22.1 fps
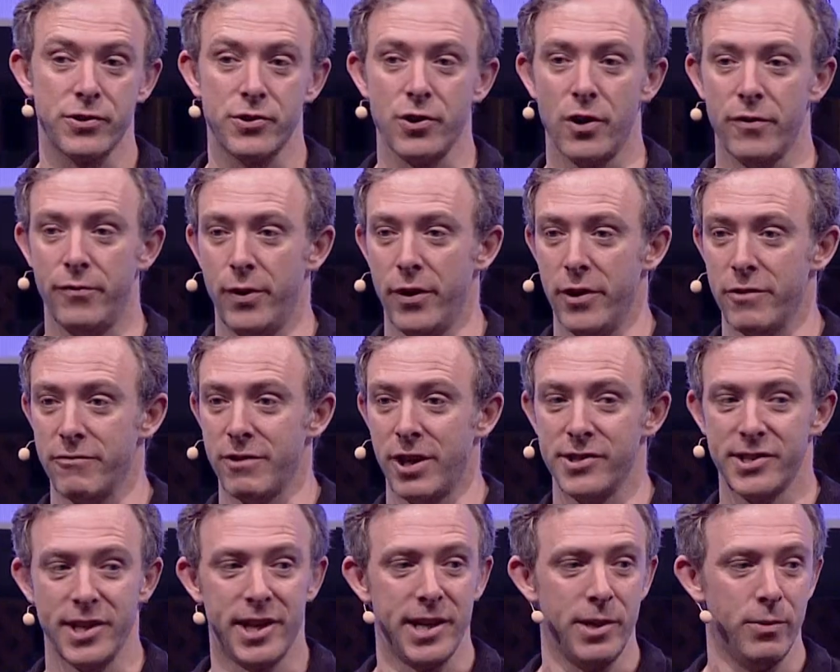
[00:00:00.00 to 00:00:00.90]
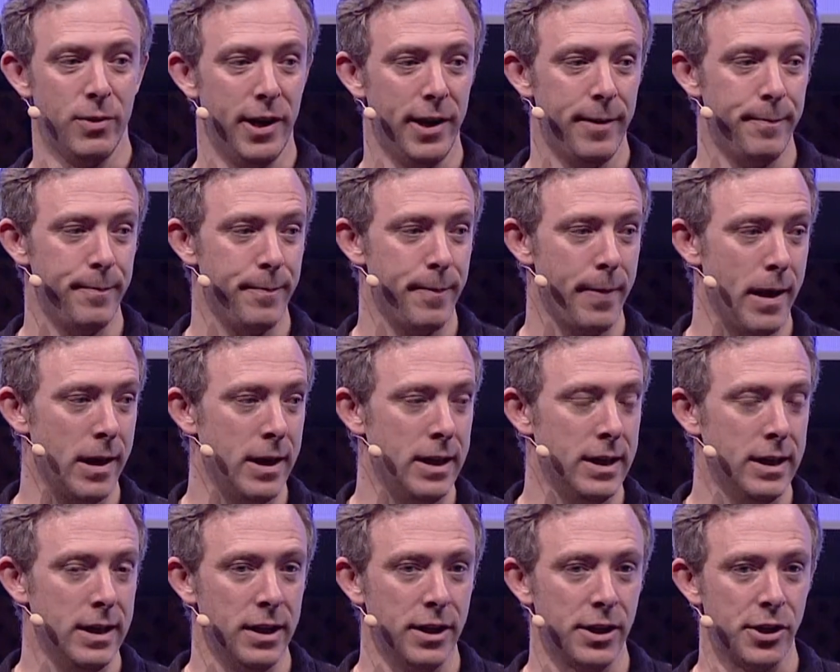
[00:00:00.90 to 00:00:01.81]
software that runs anywhere.
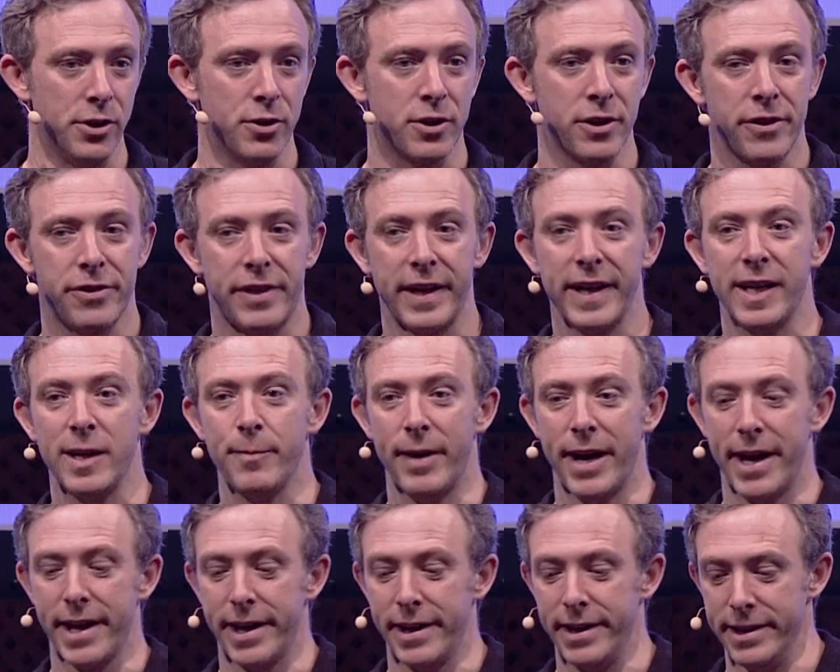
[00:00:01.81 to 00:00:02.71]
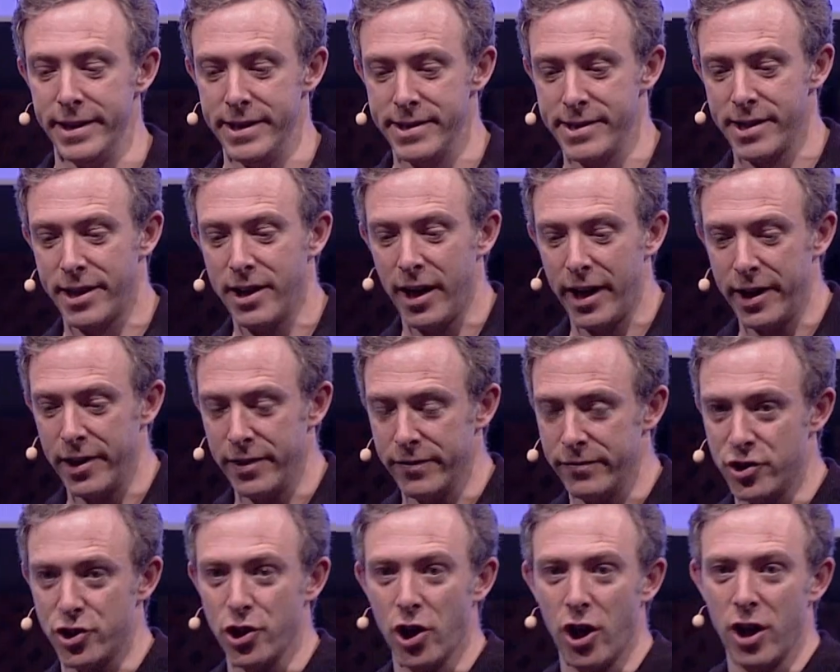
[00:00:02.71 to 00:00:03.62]
You can think about it as a kind
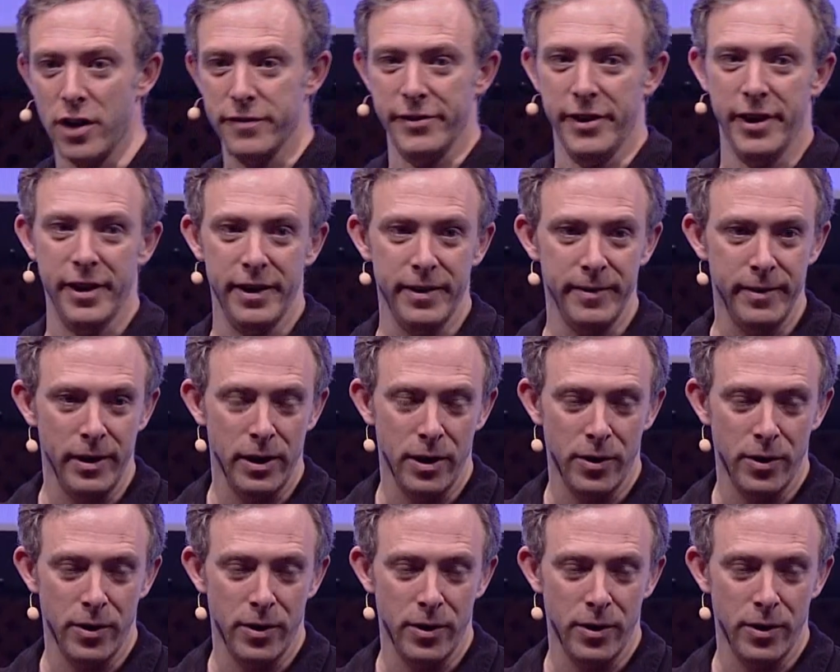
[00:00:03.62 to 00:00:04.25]
of Java